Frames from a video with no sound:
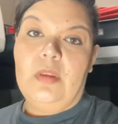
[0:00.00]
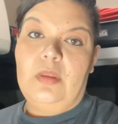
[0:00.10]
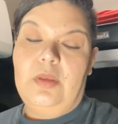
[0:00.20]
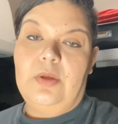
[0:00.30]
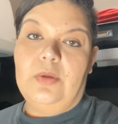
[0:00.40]

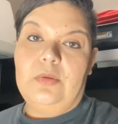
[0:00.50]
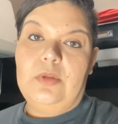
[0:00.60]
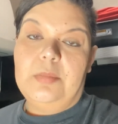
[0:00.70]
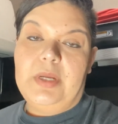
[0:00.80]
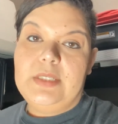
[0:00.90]

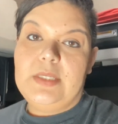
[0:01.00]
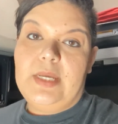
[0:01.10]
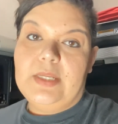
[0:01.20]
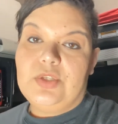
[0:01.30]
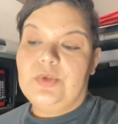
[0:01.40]
nobody's
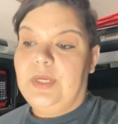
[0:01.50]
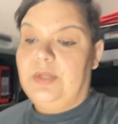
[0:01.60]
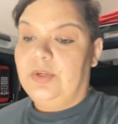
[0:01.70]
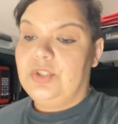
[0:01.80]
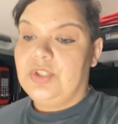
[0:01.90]

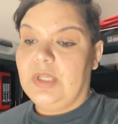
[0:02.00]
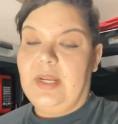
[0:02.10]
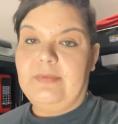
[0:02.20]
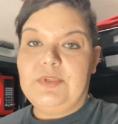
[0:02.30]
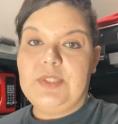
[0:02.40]
answering, you're just gonna
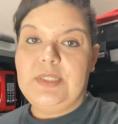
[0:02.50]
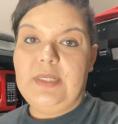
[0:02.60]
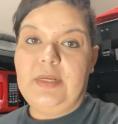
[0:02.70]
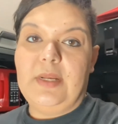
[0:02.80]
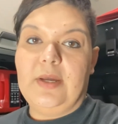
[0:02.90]
have to
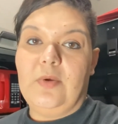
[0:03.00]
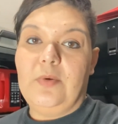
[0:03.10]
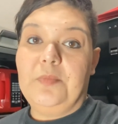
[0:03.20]
sit it out.